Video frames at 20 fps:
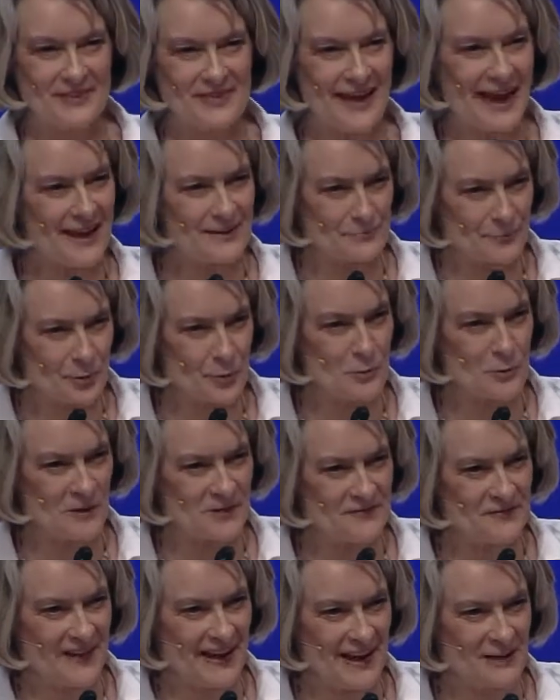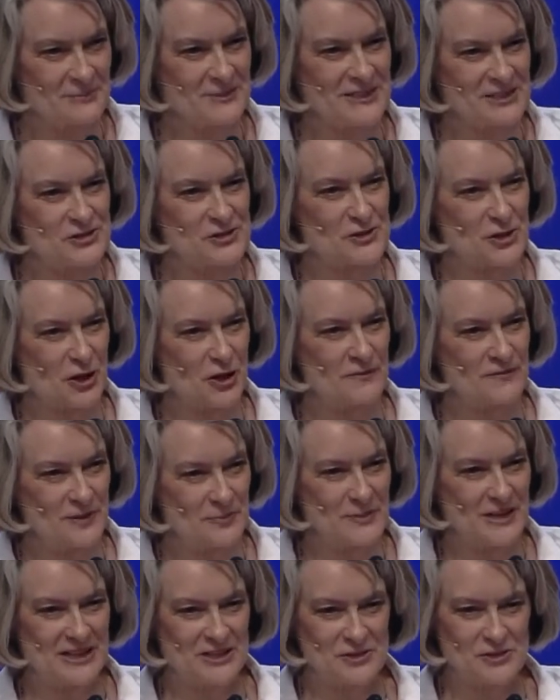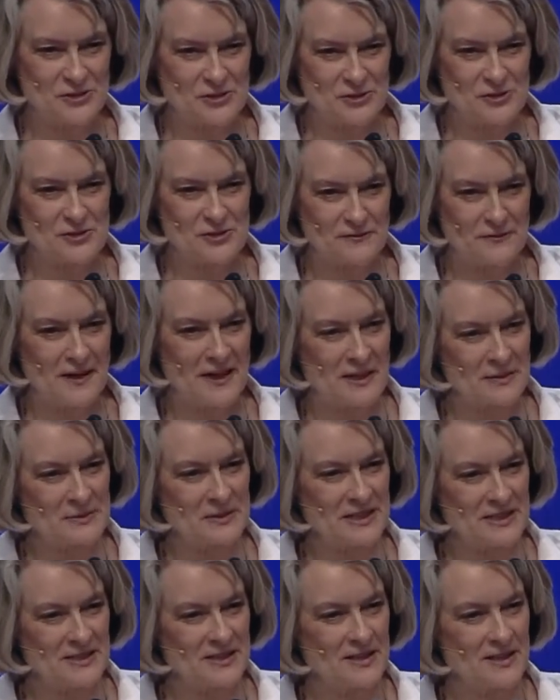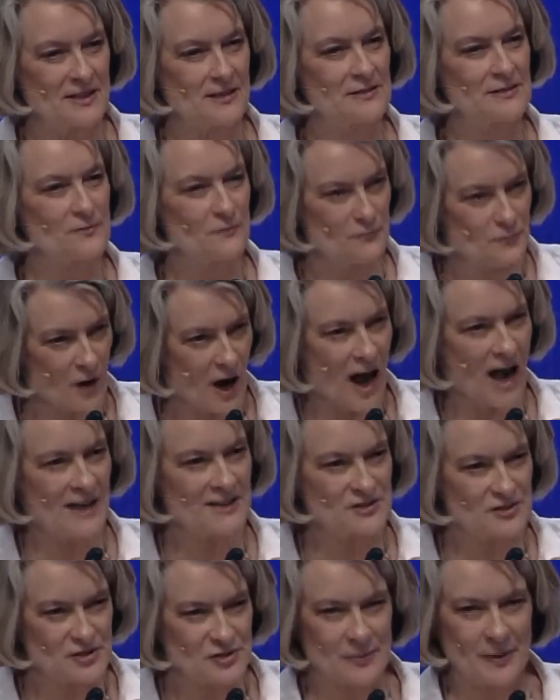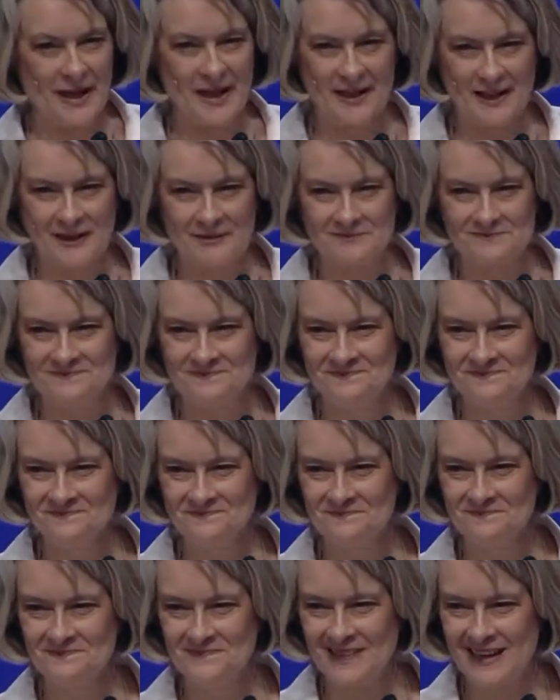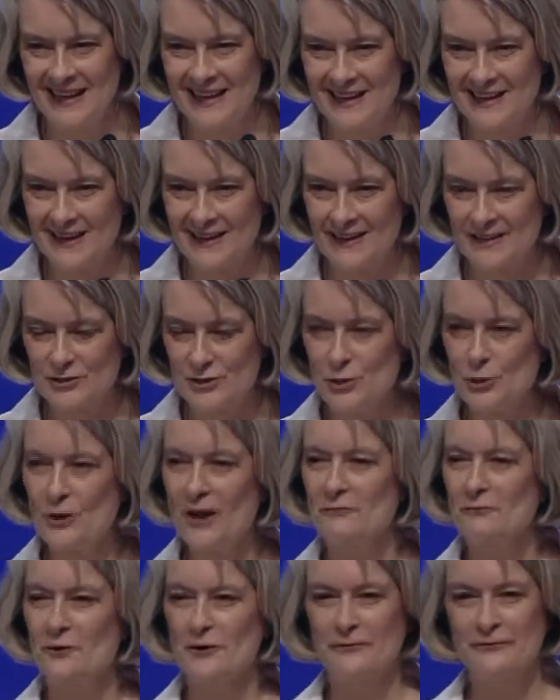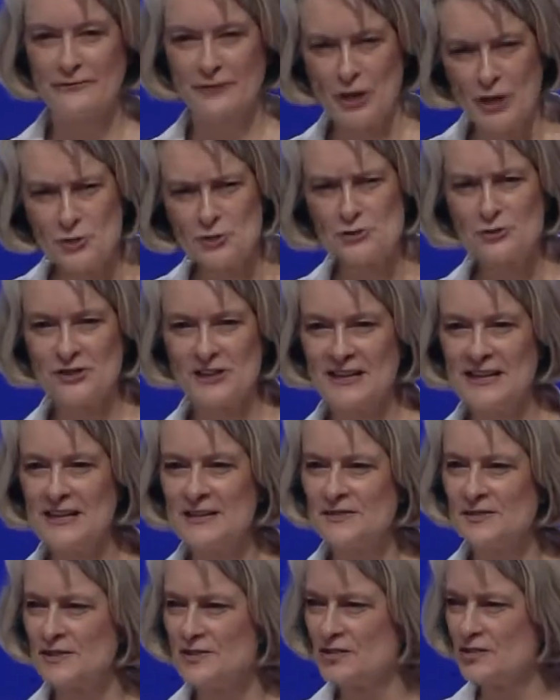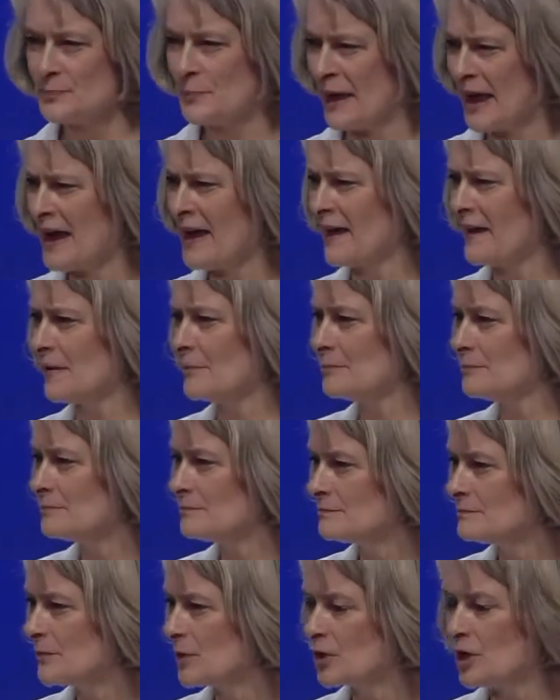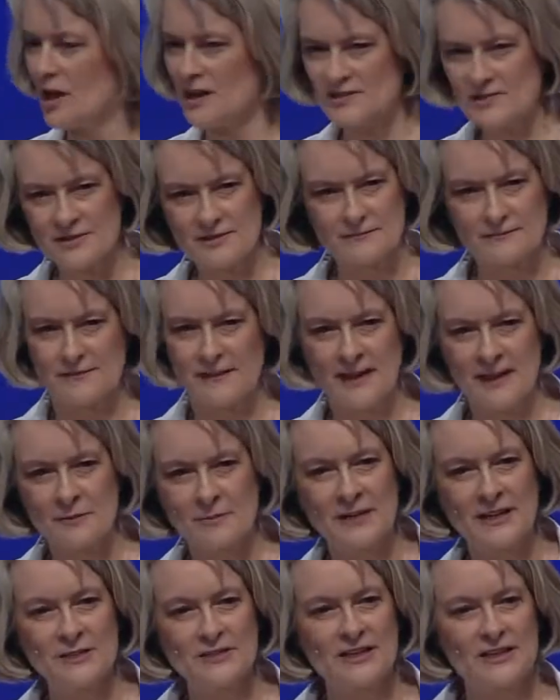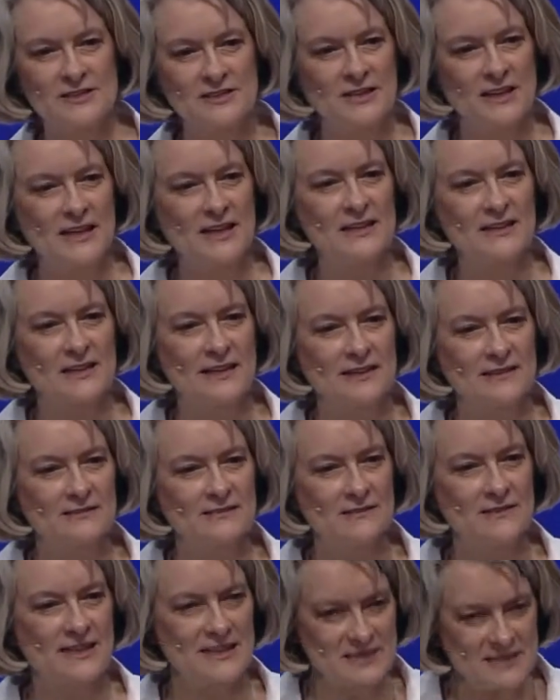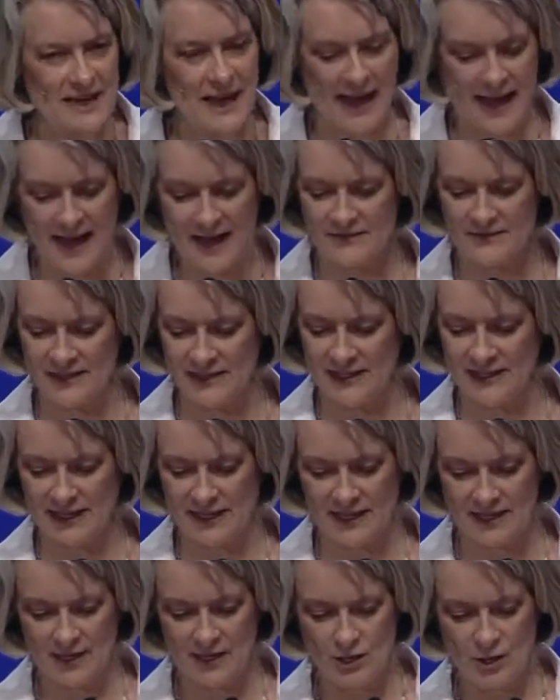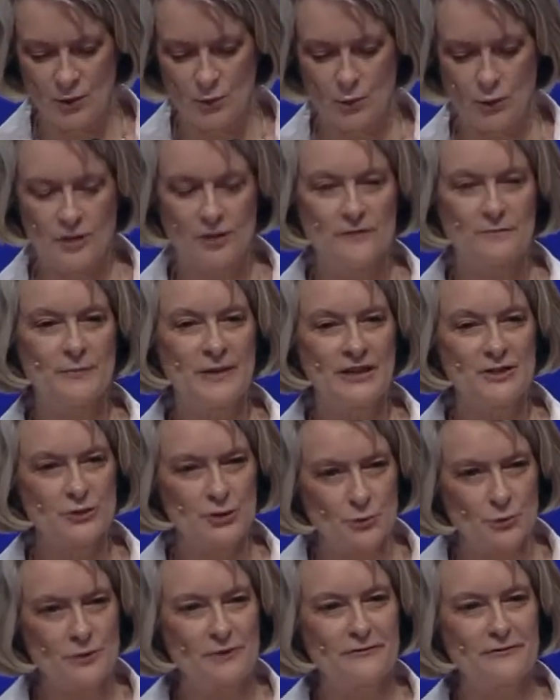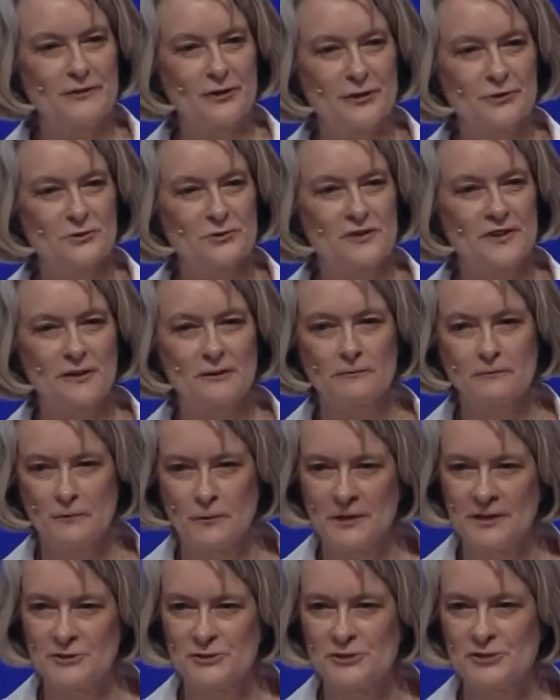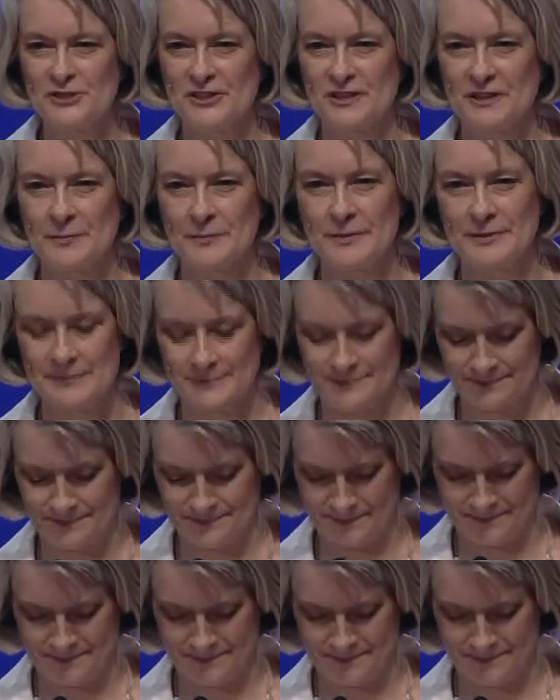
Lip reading: But that poor family served the minister's family fried Spam. To have refused to eat the Spam because the family didn't eat it, didn't have any, would have been to refuse their friendship.